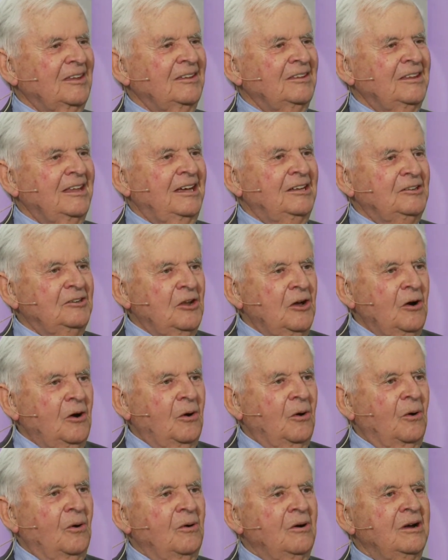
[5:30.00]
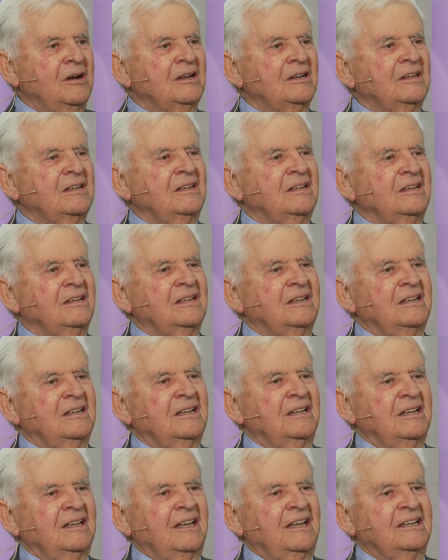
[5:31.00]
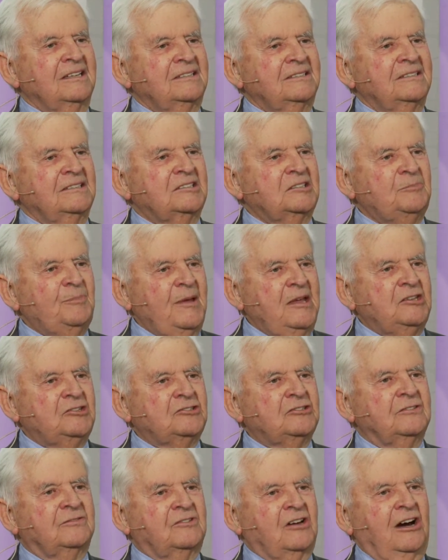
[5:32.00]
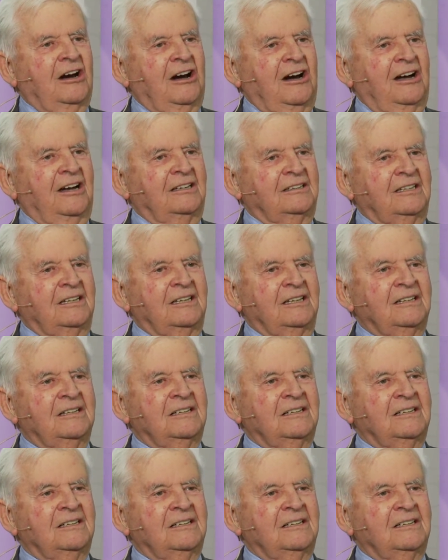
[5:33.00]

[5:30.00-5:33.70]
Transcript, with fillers: That no, it's the speech of God